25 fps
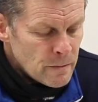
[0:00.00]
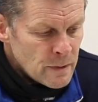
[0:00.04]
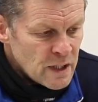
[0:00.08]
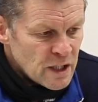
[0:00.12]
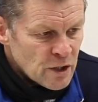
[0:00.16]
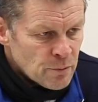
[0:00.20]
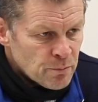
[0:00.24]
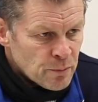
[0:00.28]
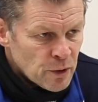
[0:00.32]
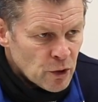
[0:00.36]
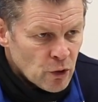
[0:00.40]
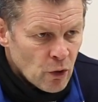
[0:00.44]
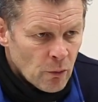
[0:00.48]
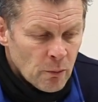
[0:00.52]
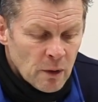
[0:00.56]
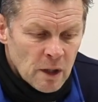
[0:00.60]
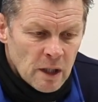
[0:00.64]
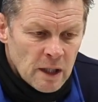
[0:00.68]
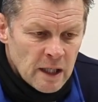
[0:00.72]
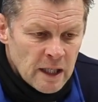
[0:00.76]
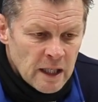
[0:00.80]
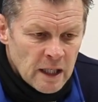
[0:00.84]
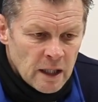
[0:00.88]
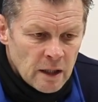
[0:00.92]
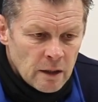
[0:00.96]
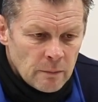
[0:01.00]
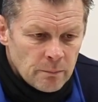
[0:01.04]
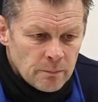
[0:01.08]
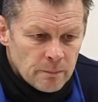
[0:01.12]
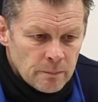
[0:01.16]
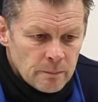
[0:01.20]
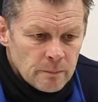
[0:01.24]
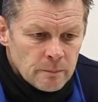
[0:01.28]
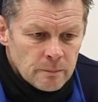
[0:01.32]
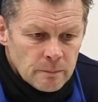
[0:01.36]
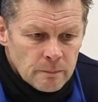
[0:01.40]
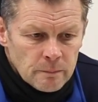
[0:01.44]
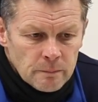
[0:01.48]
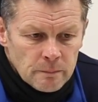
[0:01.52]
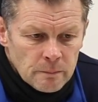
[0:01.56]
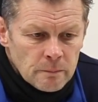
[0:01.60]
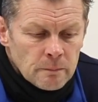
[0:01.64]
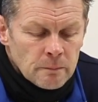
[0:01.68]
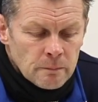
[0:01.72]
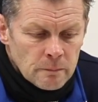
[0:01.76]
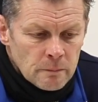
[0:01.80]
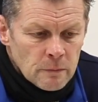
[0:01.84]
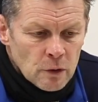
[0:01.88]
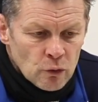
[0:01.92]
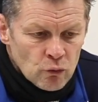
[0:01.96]
is predominantly
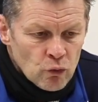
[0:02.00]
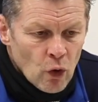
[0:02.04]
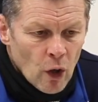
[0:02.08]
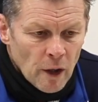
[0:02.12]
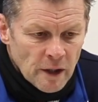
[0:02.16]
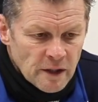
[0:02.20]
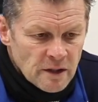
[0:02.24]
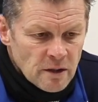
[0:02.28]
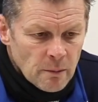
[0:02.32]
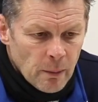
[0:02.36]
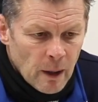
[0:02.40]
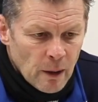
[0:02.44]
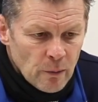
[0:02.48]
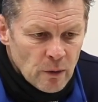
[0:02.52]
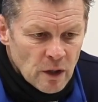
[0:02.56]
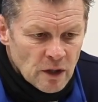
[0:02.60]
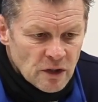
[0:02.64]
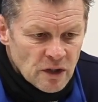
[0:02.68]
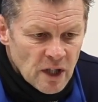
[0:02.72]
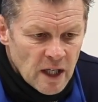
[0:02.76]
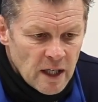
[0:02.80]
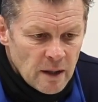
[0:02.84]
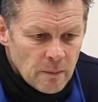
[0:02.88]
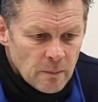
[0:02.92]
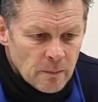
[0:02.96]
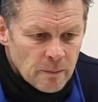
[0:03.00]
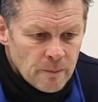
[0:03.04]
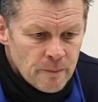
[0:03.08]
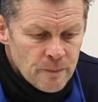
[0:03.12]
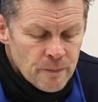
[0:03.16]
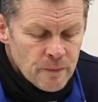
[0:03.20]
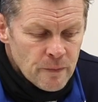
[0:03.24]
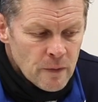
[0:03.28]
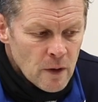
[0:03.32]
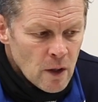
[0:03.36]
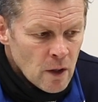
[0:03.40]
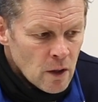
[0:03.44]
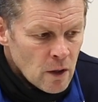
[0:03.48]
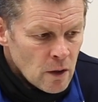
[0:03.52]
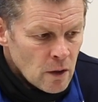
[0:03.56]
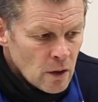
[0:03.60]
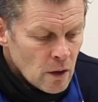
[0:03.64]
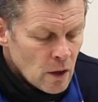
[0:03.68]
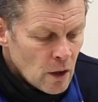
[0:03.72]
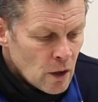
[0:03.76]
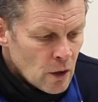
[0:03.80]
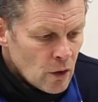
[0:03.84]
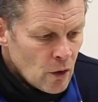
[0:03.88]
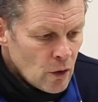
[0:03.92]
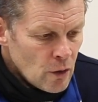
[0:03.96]
right about your team.
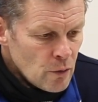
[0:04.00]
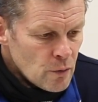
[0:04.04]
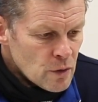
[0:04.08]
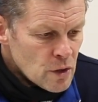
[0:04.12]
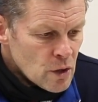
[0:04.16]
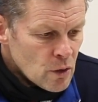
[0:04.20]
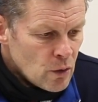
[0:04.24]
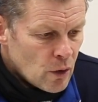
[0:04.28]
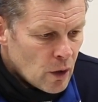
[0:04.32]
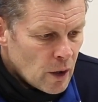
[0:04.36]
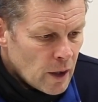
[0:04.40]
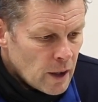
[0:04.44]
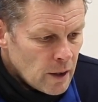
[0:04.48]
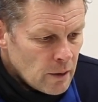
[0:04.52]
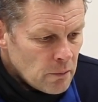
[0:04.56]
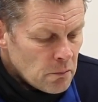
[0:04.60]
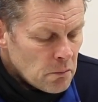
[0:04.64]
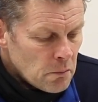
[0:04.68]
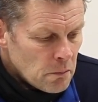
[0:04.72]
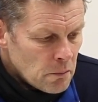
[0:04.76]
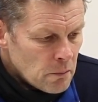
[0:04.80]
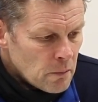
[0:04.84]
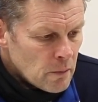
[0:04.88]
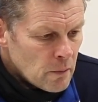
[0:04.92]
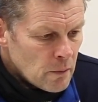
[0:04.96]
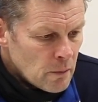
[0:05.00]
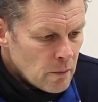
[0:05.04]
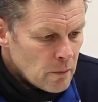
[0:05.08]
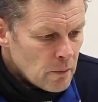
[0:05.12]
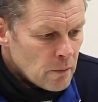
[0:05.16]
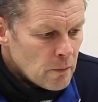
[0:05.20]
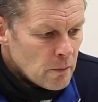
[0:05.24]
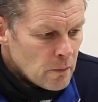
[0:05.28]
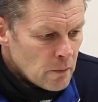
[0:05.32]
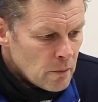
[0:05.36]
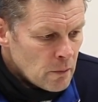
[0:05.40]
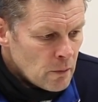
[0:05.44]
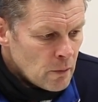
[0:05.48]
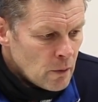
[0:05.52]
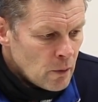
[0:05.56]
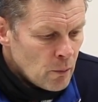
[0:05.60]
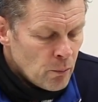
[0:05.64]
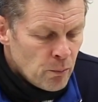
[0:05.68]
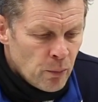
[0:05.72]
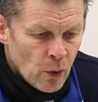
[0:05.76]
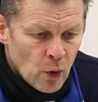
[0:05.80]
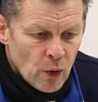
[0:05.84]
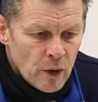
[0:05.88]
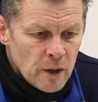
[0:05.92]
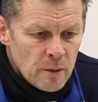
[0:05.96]
And I was quite
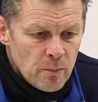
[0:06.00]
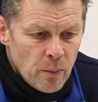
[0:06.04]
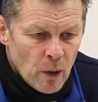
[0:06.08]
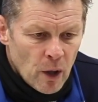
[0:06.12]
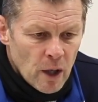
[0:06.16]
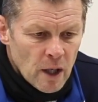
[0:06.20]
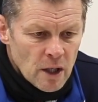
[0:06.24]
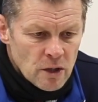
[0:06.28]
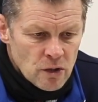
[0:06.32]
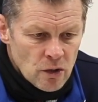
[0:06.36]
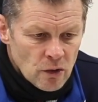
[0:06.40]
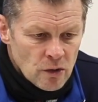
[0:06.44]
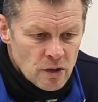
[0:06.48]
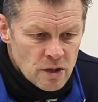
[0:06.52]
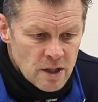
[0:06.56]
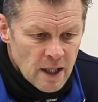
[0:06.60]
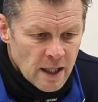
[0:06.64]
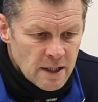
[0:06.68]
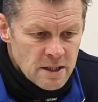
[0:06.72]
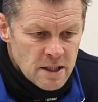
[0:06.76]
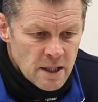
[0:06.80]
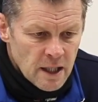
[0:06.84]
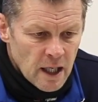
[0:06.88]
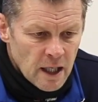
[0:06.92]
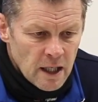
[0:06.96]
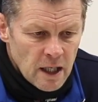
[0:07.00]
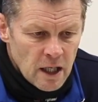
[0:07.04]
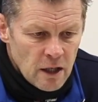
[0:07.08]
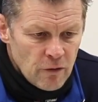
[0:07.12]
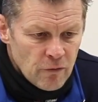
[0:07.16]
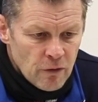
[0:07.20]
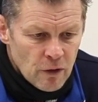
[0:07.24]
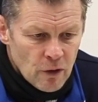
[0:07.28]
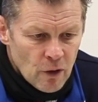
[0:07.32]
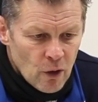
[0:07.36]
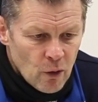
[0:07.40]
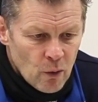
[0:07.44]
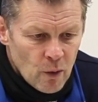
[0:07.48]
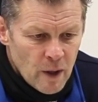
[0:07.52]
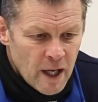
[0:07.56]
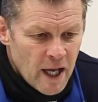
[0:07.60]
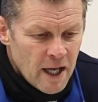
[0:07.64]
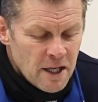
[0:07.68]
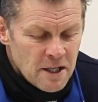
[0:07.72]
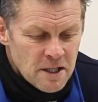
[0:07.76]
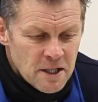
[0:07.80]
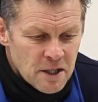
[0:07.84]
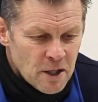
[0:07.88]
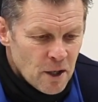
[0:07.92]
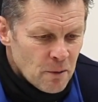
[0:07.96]
buoyed by us on Saturday, even though we
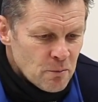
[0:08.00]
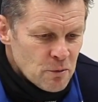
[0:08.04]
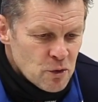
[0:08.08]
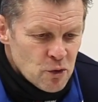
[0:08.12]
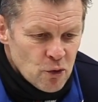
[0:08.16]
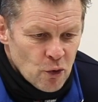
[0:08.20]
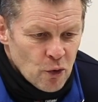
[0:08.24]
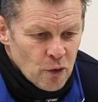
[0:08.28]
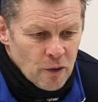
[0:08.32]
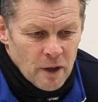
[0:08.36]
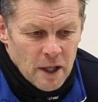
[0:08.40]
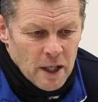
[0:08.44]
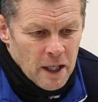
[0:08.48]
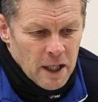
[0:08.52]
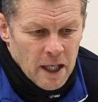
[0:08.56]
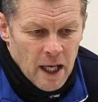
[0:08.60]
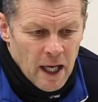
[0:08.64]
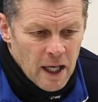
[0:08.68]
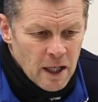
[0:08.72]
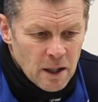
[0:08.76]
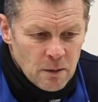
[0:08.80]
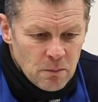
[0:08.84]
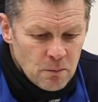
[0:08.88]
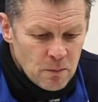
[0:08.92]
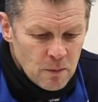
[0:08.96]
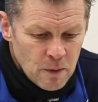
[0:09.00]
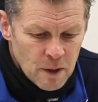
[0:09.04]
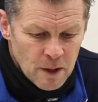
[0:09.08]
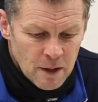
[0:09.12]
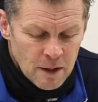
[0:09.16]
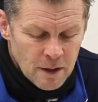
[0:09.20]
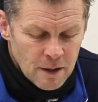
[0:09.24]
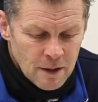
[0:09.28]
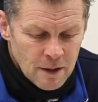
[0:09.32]
ended up drawing a game